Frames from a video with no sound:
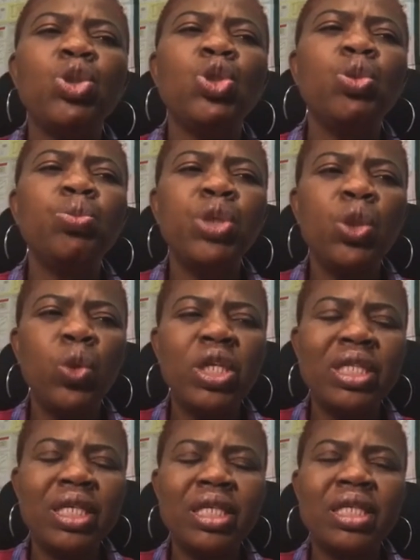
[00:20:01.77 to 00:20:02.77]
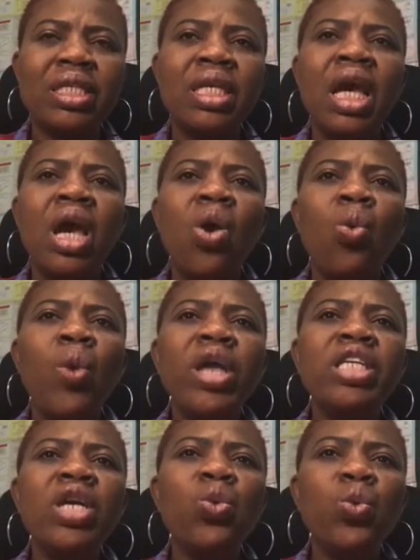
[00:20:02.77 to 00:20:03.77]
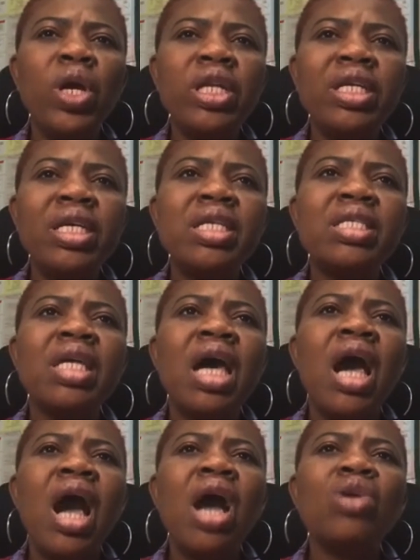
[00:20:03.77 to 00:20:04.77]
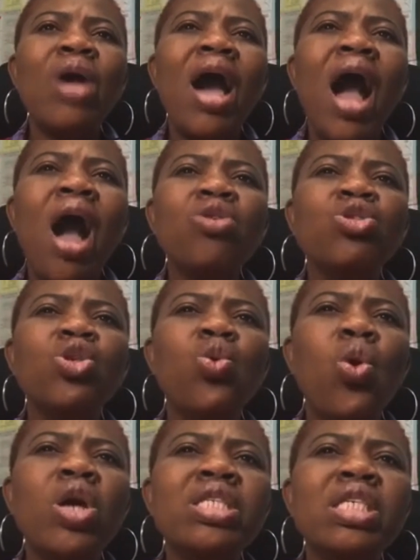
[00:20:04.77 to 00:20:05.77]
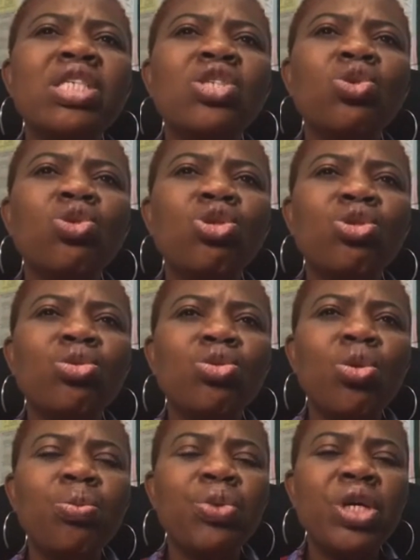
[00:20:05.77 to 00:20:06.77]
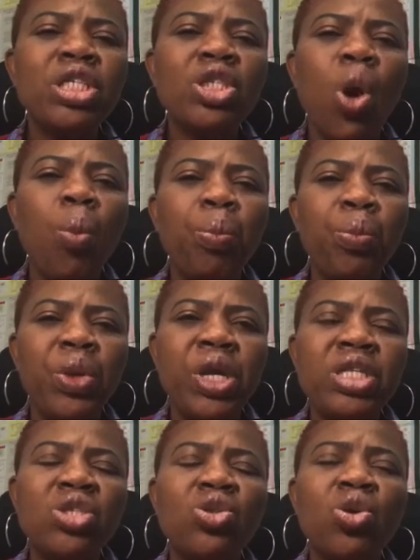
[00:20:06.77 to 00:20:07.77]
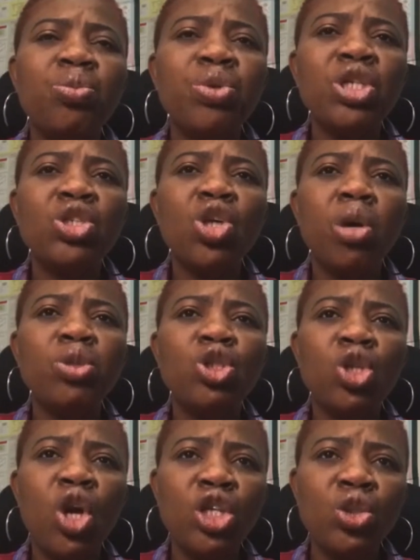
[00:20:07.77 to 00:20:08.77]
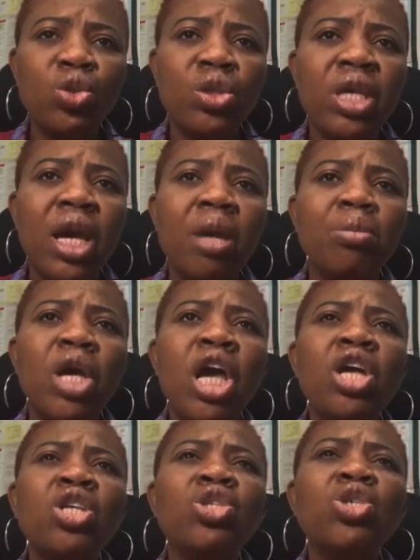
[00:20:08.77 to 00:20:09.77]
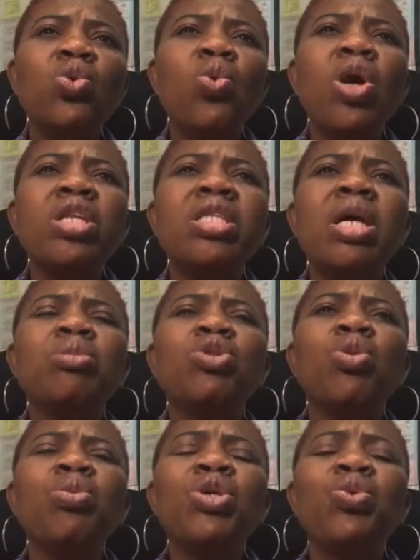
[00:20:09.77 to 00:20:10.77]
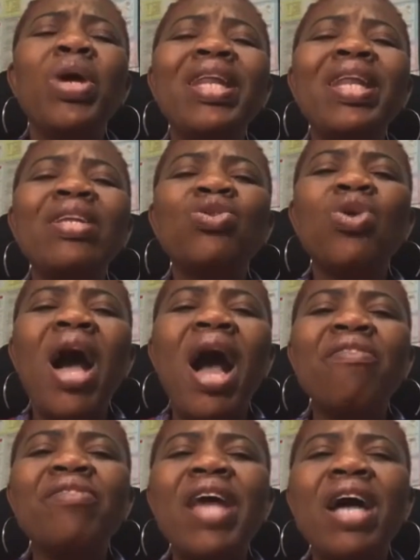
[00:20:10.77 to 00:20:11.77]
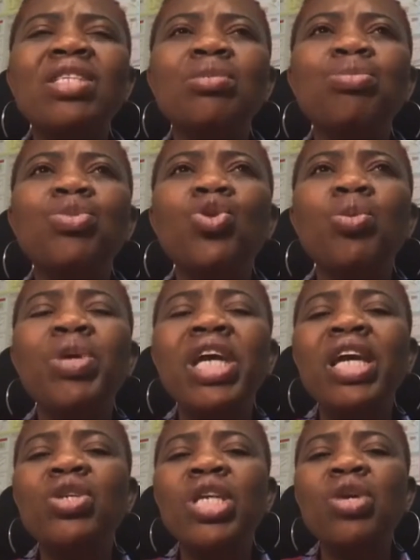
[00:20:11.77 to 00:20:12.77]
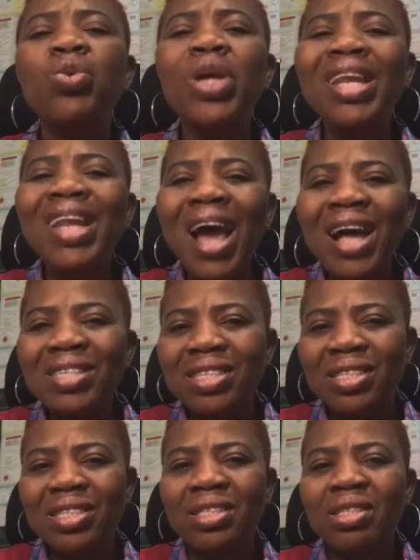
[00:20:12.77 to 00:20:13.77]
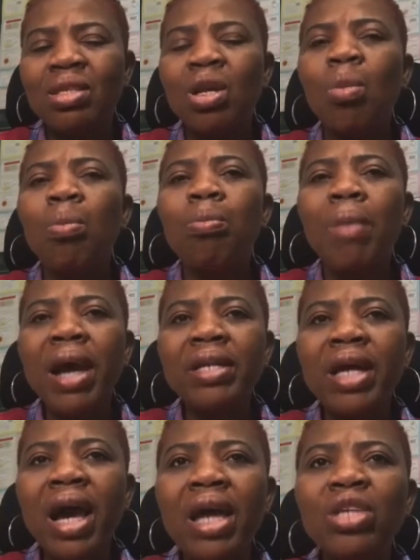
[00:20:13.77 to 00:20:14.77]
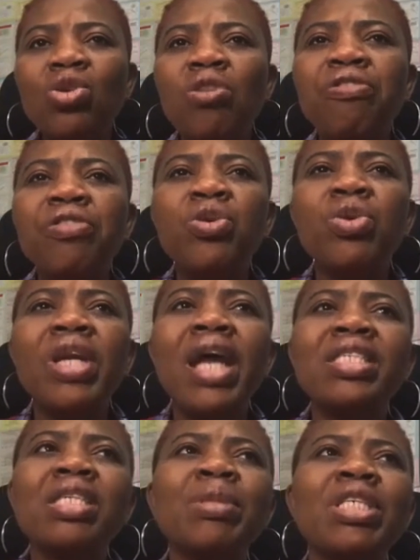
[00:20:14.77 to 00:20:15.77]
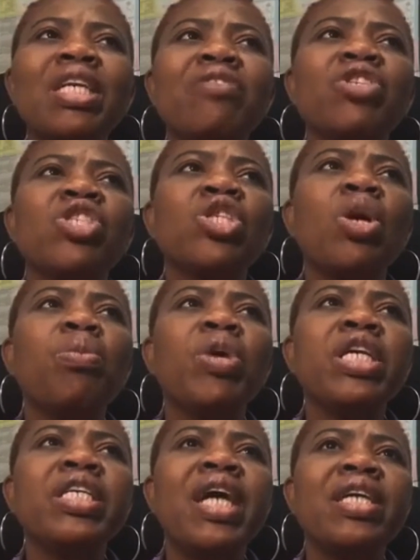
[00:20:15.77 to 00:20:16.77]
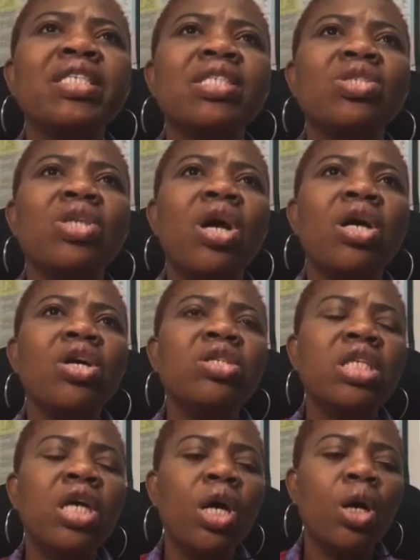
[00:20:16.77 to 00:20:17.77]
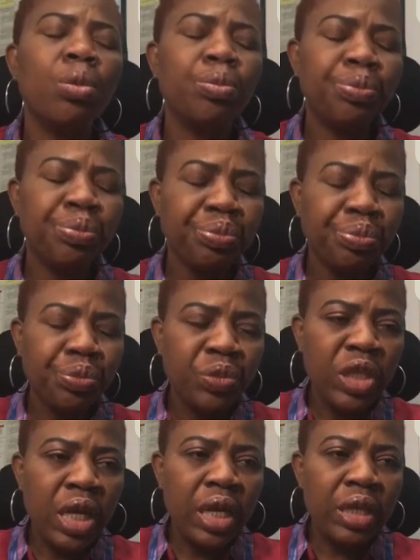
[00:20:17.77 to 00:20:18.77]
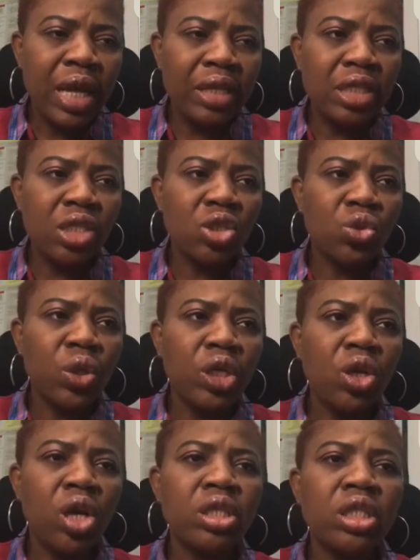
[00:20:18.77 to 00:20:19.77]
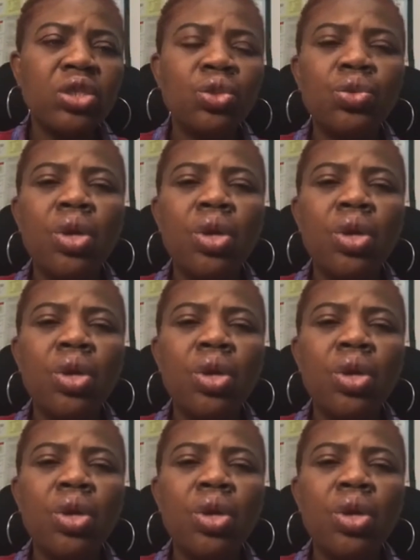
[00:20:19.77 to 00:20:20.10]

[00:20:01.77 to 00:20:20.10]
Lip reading: to be with it when they read this? How do you want it to bring some peace, to bring some joy to them? Do you want them to be to have that, to be in a relaxed manner, feel relaxed, especially for somebody that is that is doing all this